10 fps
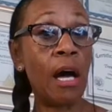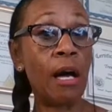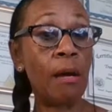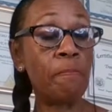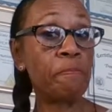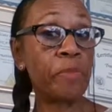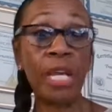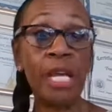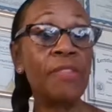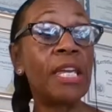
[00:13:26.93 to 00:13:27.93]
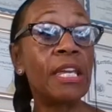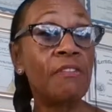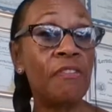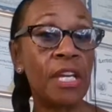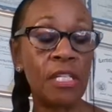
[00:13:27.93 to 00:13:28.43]
in the
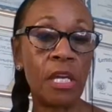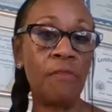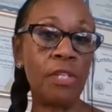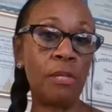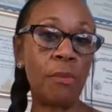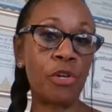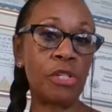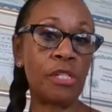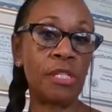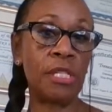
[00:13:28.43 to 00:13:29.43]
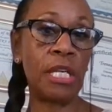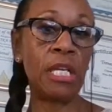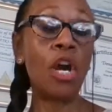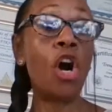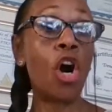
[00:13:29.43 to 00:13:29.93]
event of an
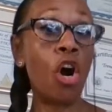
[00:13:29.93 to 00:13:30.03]
emergency,